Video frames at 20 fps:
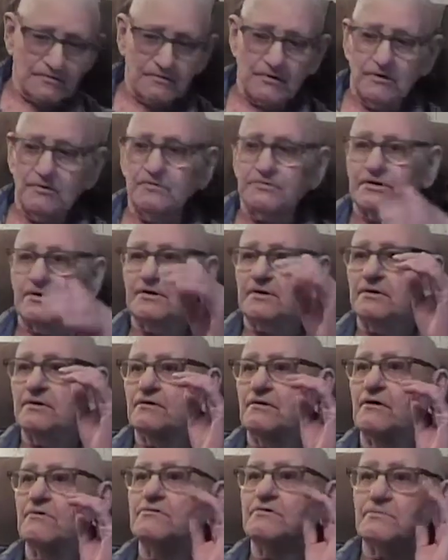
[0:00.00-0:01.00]
Rosie
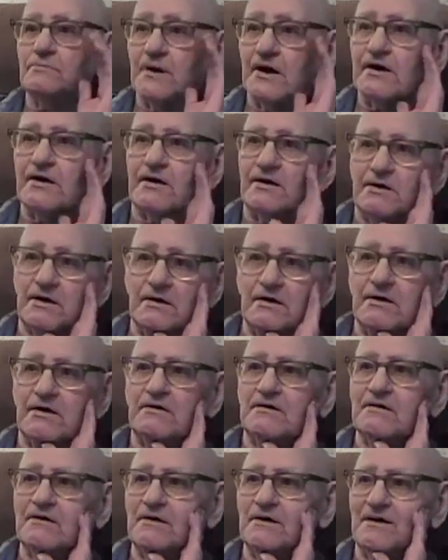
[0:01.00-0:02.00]
May,
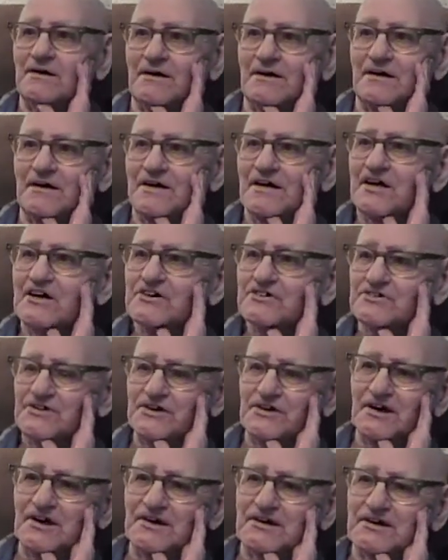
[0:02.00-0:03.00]
yeah.
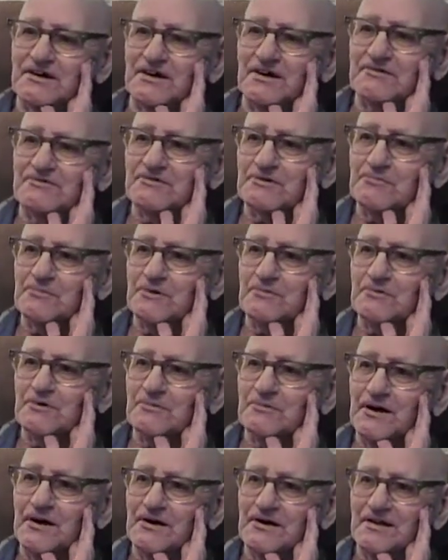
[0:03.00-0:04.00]
See, I can't remember
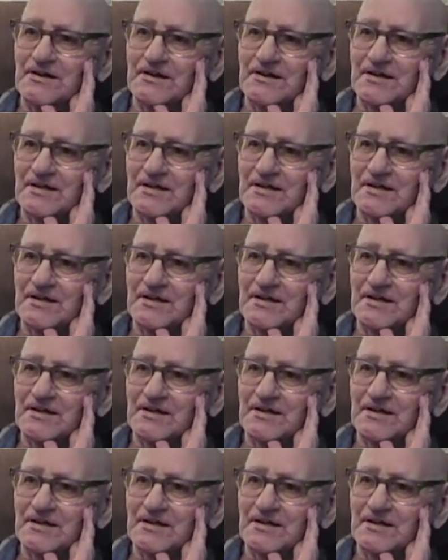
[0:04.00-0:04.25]
back.